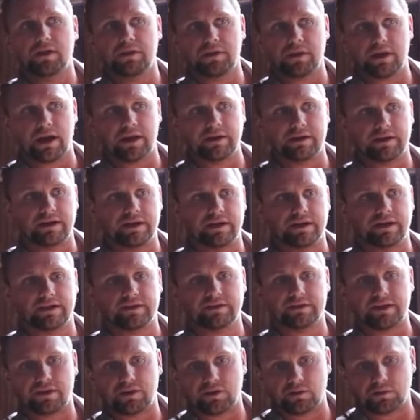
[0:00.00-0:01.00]
And the idea
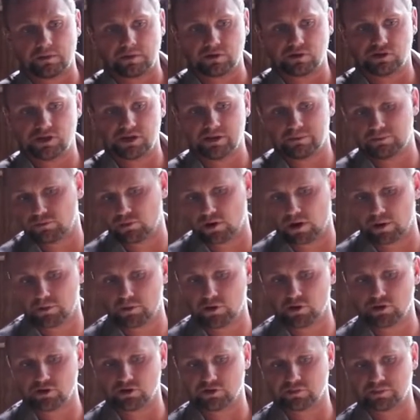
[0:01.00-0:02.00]
is that they're real cheap
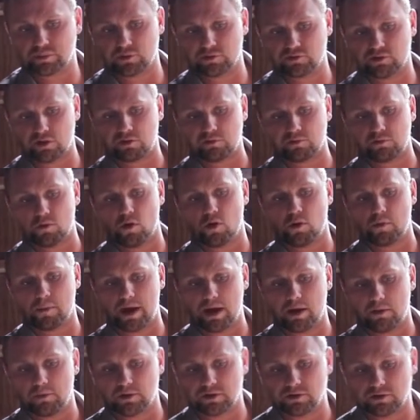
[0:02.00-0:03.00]
rubber and you're supposed to throw them
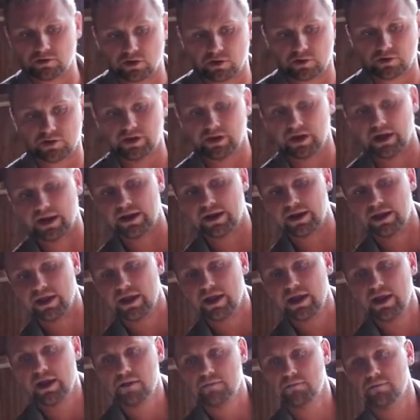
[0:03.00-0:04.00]
out when you're all done.
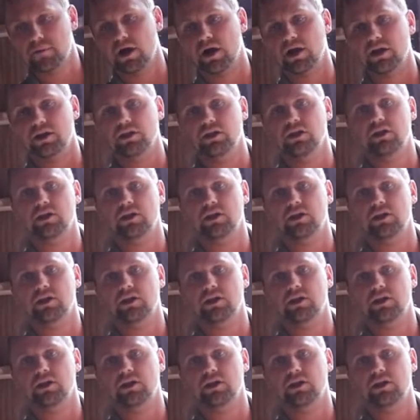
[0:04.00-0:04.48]
But